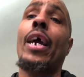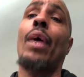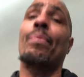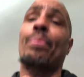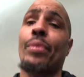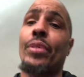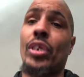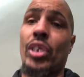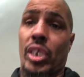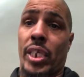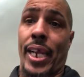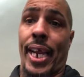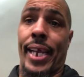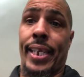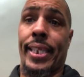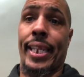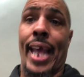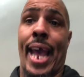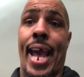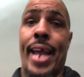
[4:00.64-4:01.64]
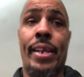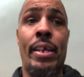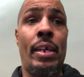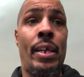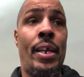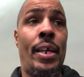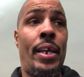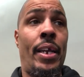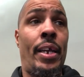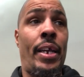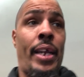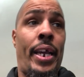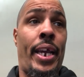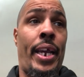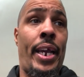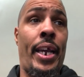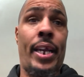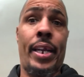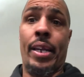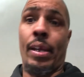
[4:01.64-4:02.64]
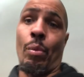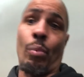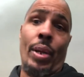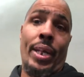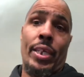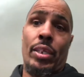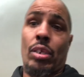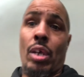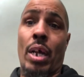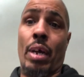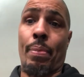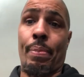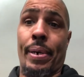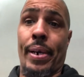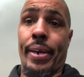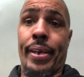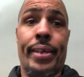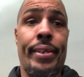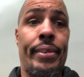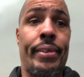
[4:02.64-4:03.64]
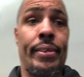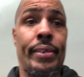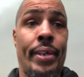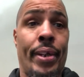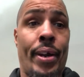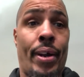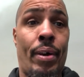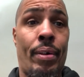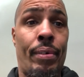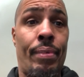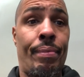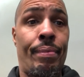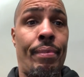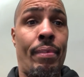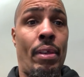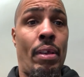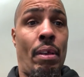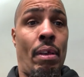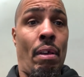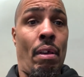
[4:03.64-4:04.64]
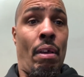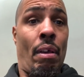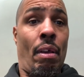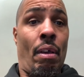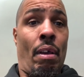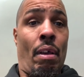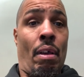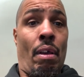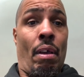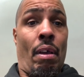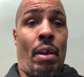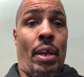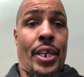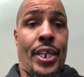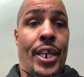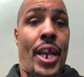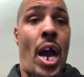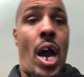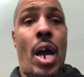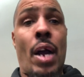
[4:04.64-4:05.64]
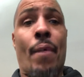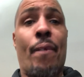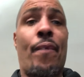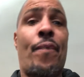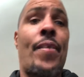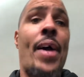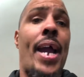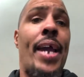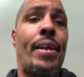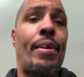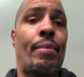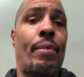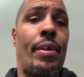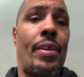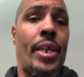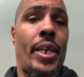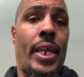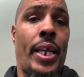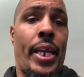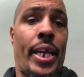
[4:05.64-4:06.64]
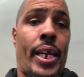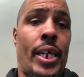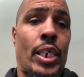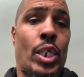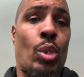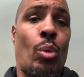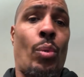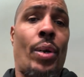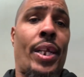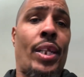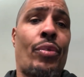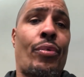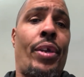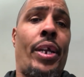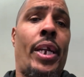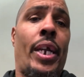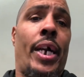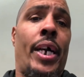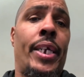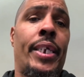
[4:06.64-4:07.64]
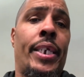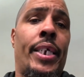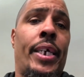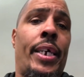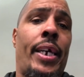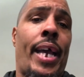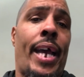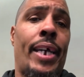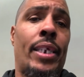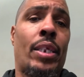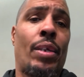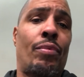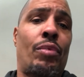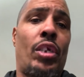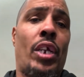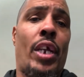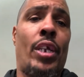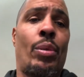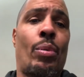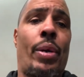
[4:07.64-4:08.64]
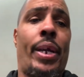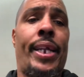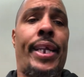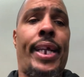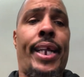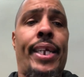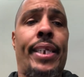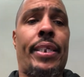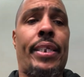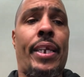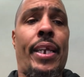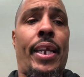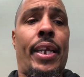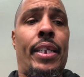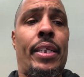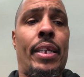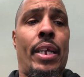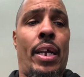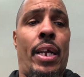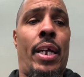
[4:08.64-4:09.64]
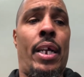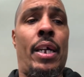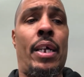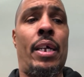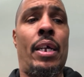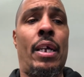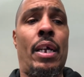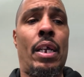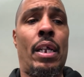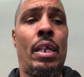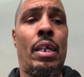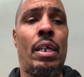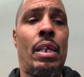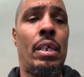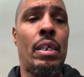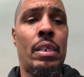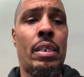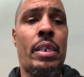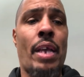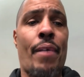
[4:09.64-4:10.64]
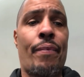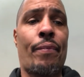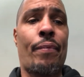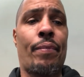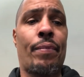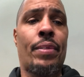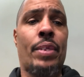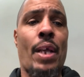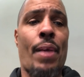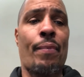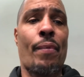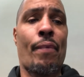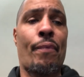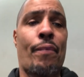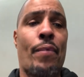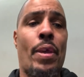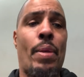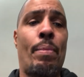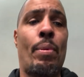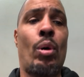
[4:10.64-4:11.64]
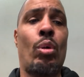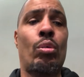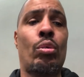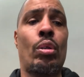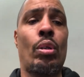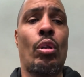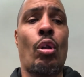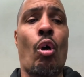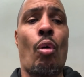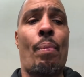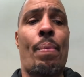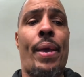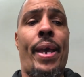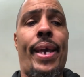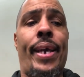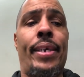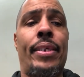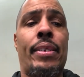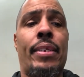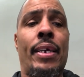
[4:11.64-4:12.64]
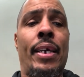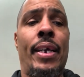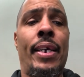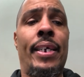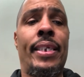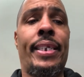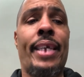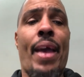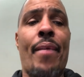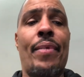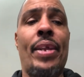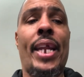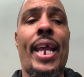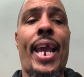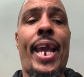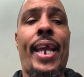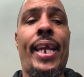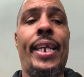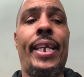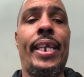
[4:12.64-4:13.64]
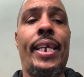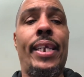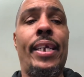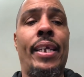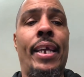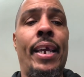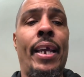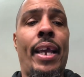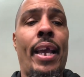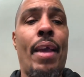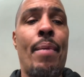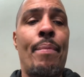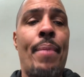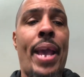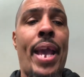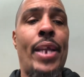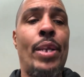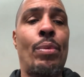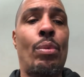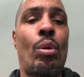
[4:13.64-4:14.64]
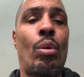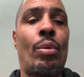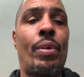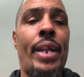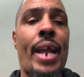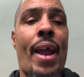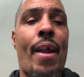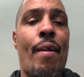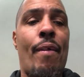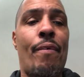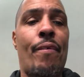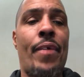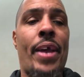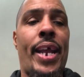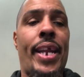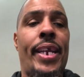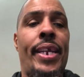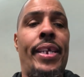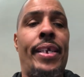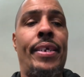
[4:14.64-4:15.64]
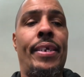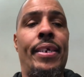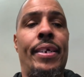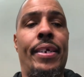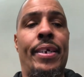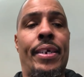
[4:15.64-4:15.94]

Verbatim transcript: appreciate that, and we can talk about it. You know, young fighter of the year, 23 and under as of January 19th. Tough, Teofimo Lopez, Devin Haney, Emanuel Navarrete.